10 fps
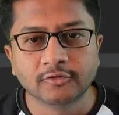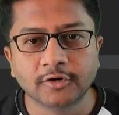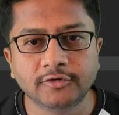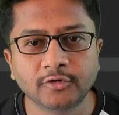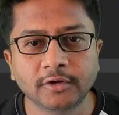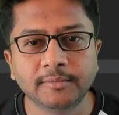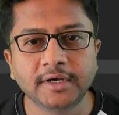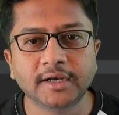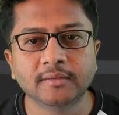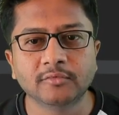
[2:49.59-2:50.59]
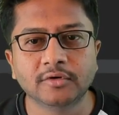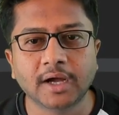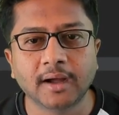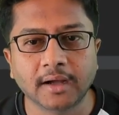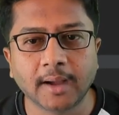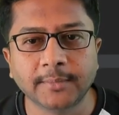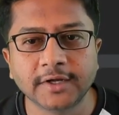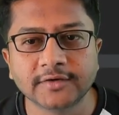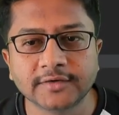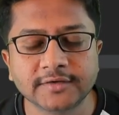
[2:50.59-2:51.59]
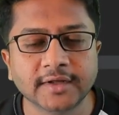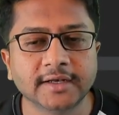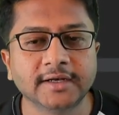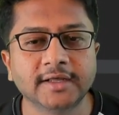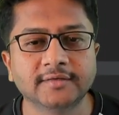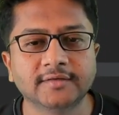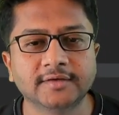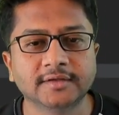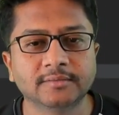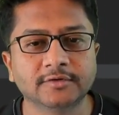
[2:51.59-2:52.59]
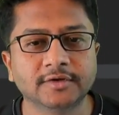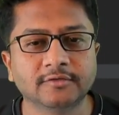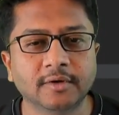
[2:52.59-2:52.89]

So it's showing me demo application is already exist in the project.